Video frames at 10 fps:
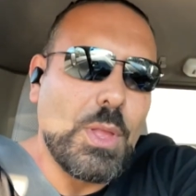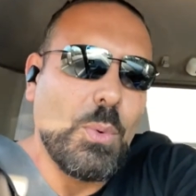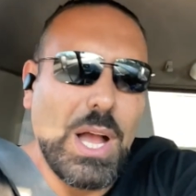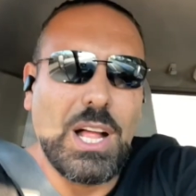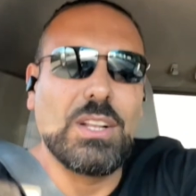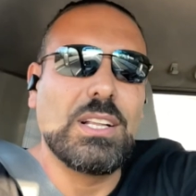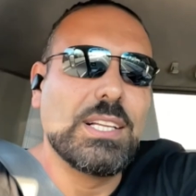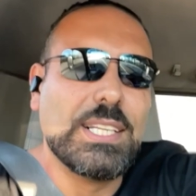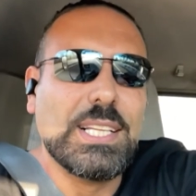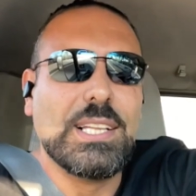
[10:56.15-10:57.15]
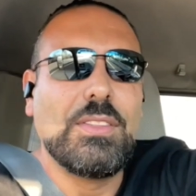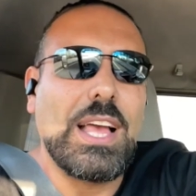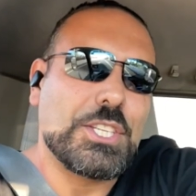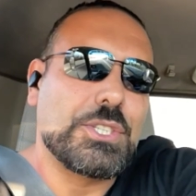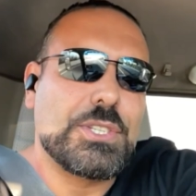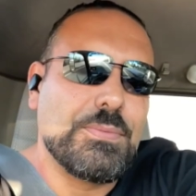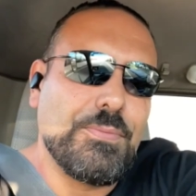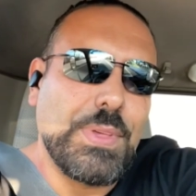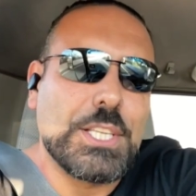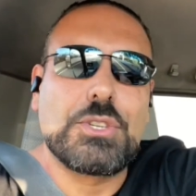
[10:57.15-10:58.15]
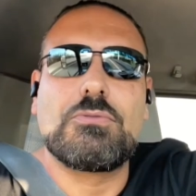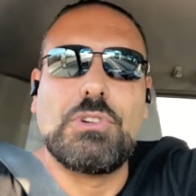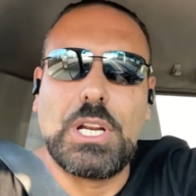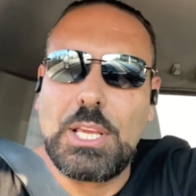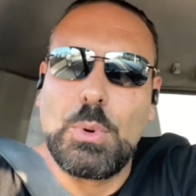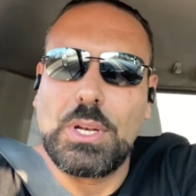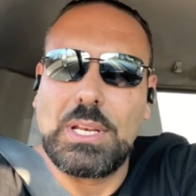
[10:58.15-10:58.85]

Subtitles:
well, that's really what